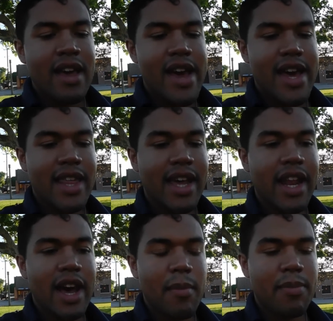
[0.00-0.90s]
and they
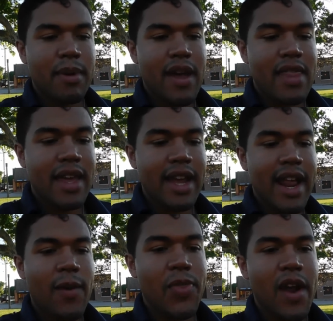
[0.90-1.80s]
get up and they
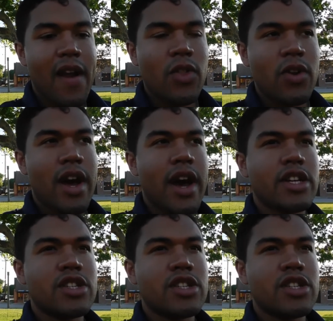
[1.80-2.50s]
get out there and they're not